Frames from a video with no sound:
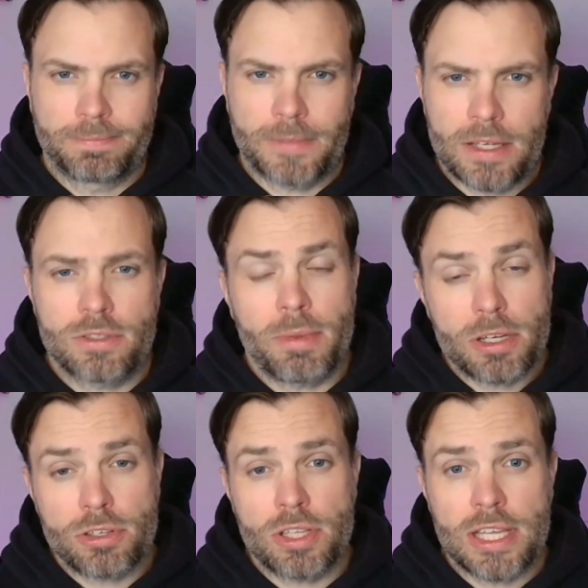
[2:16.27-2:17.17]
Okay, so make
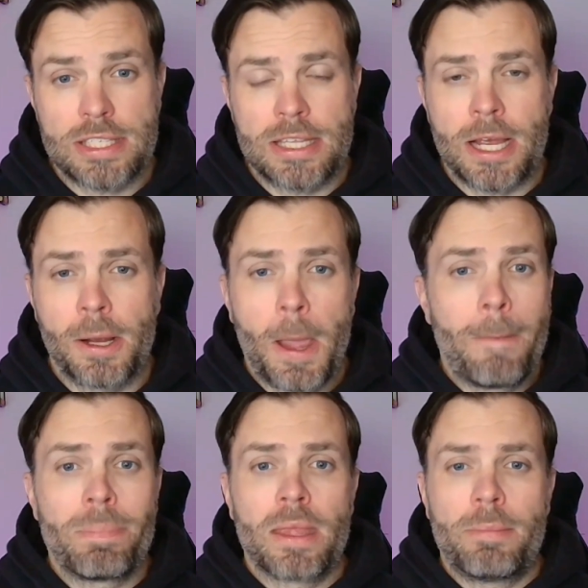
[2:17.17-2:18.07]
sure that's in there,
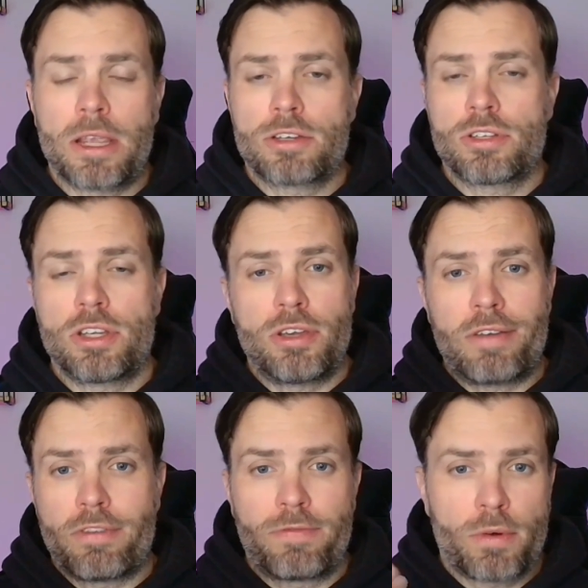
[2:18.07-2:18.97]
making sure that you
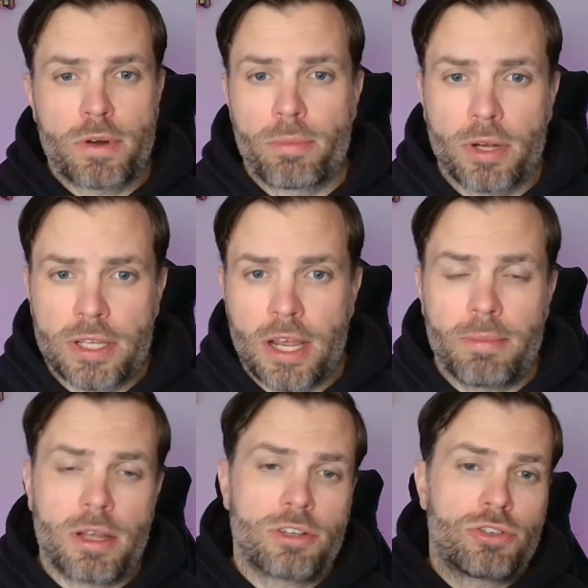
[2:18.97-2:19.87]
have a phone number in there,
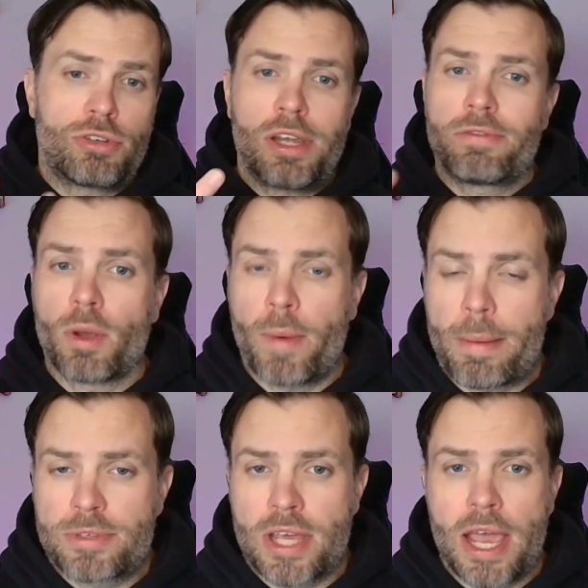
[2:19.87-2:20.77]
making sure you have your
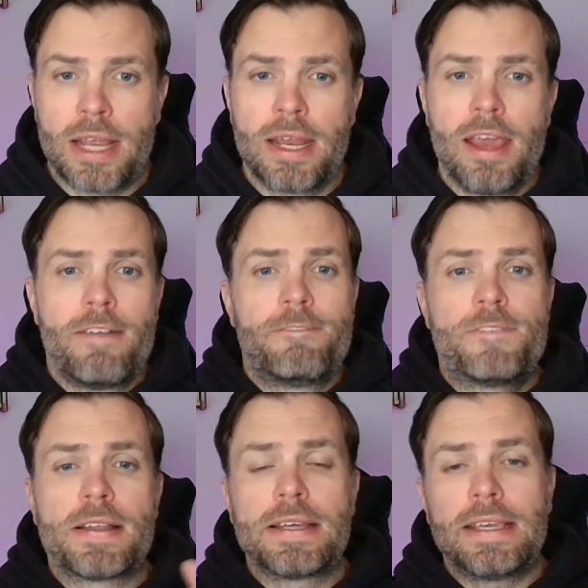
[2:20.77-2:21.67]
website,
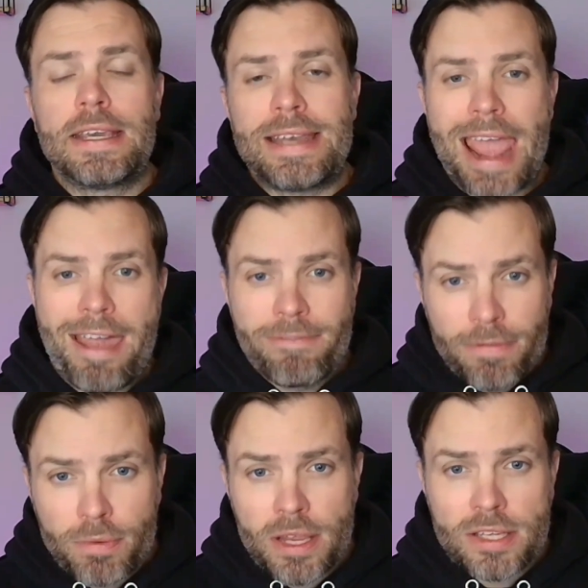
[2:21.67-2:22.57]
filling in
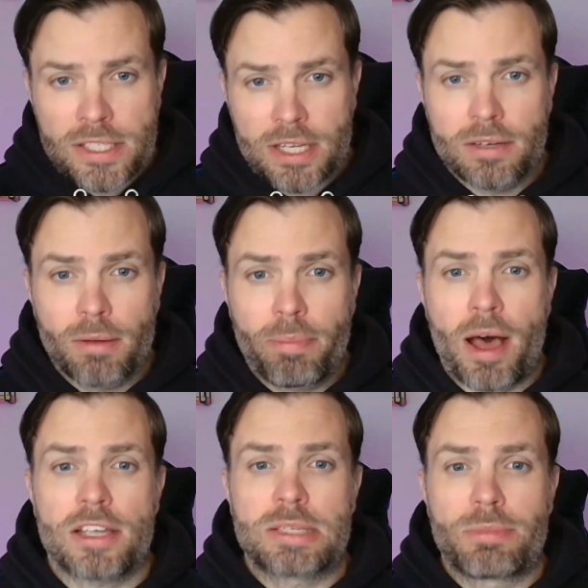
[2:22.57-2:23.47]
every single
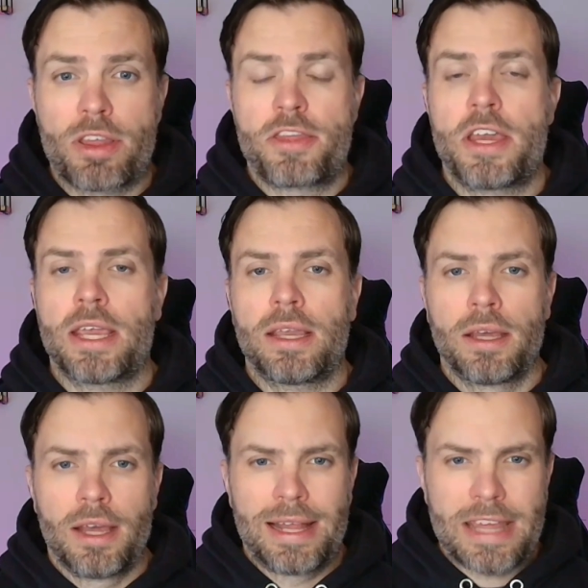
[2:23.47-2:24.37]
possible thing
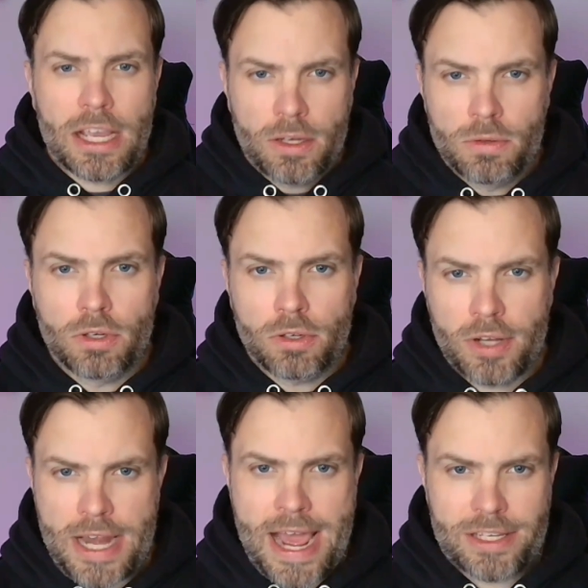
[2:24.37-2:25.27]
that Google
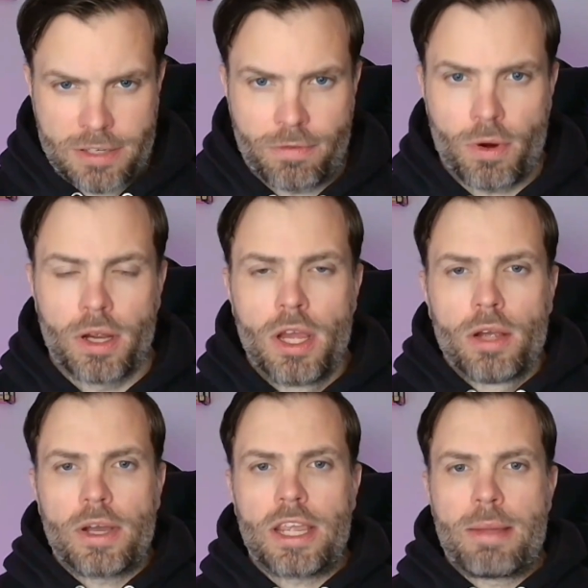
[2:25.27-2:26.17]
could ask for,
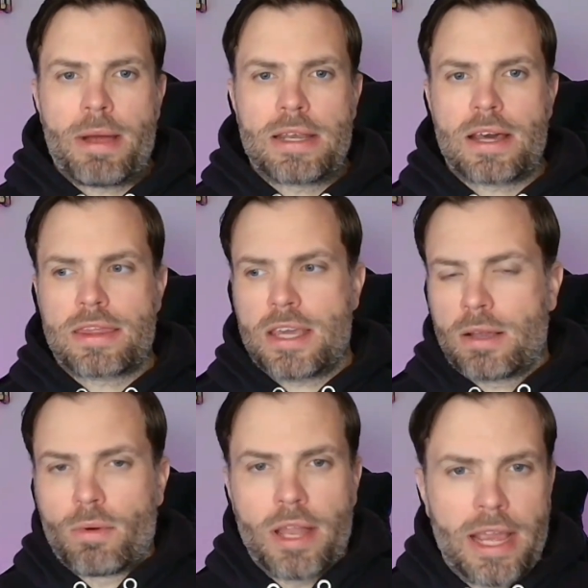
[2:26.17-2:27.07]
right? You might not think,
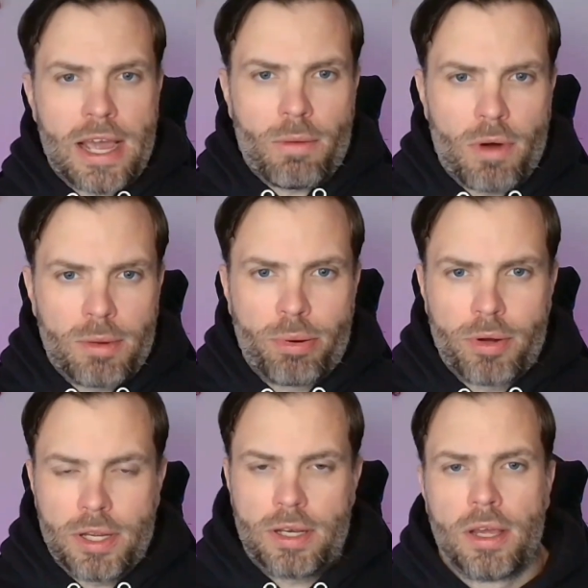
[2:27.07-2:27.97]
well, hey, I want to
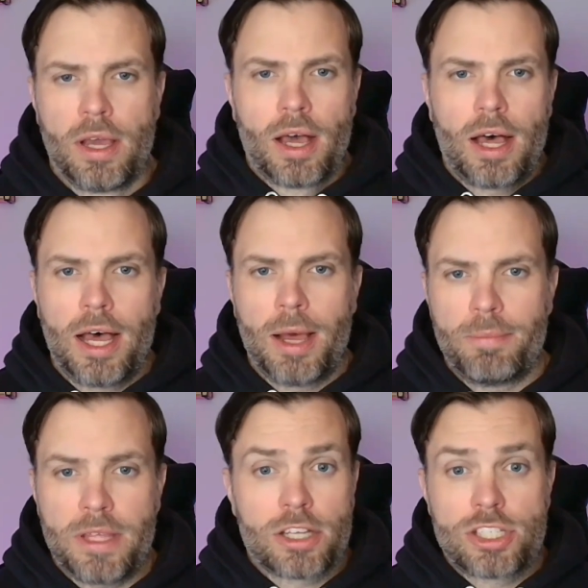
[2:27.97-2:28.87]
put in
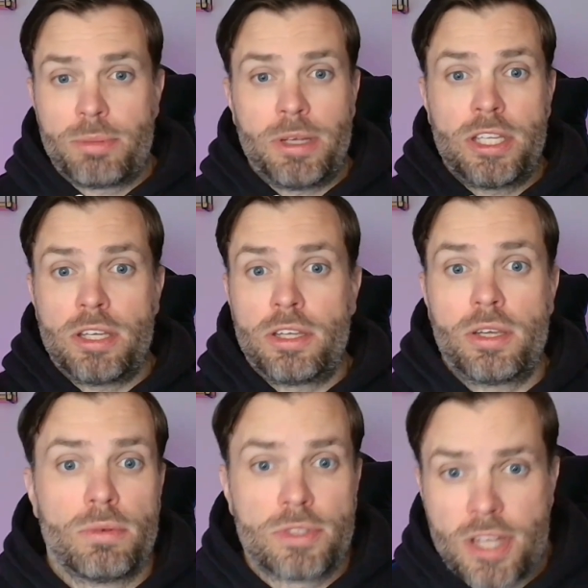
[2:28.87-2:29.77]
the
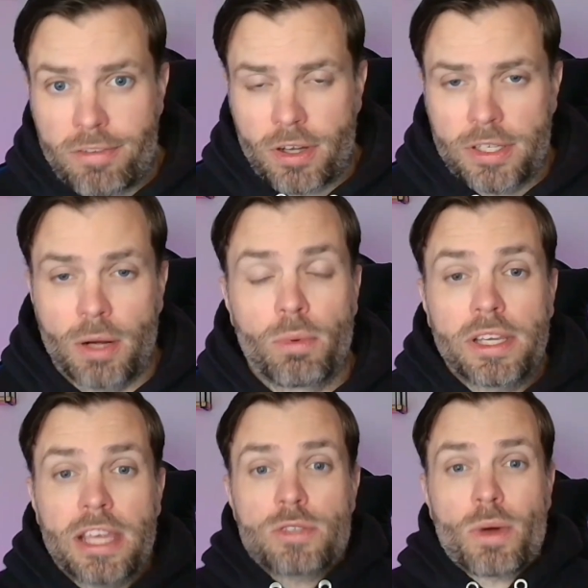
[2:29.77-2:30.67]
LGBTQ stuff on there. Well,
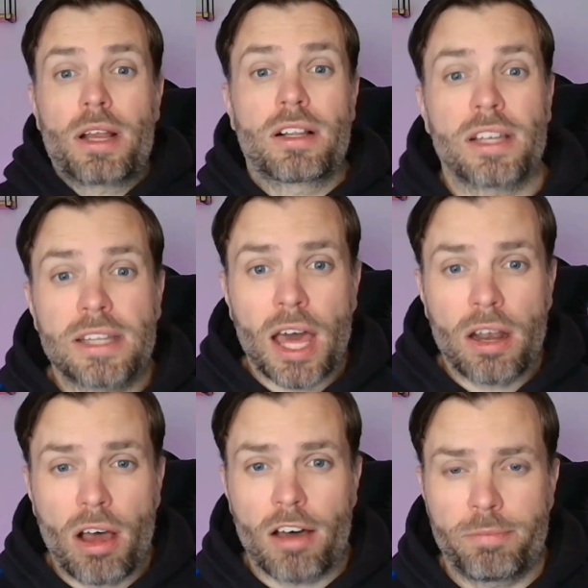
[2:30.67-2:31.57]
guess what? Click that
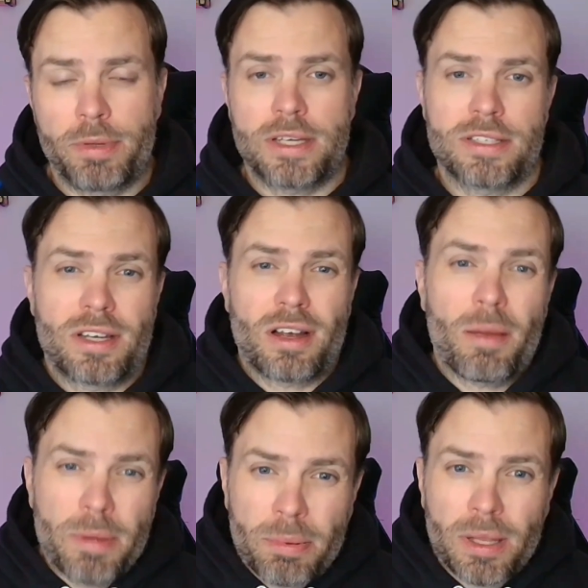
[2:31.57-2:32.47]
off, because there are
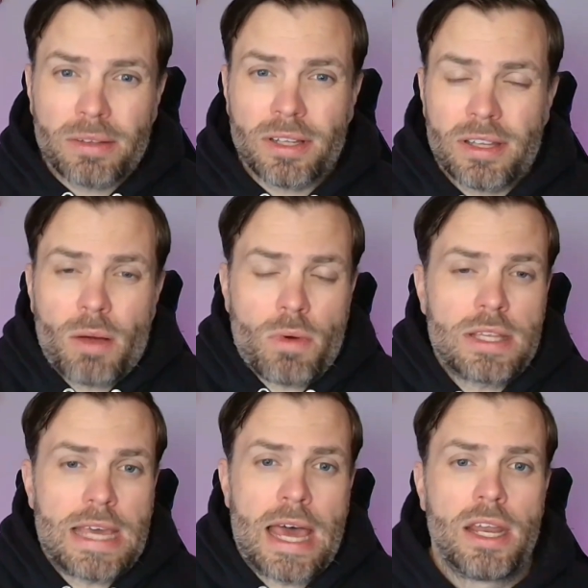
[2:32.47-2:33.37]
people out there that want
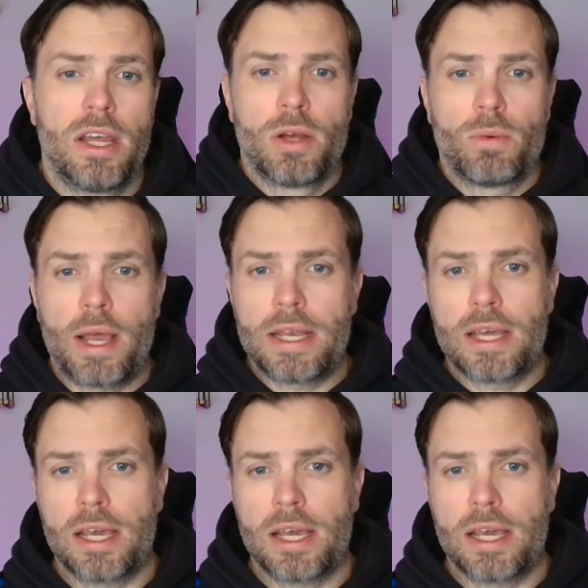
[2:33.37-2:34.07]
that, right?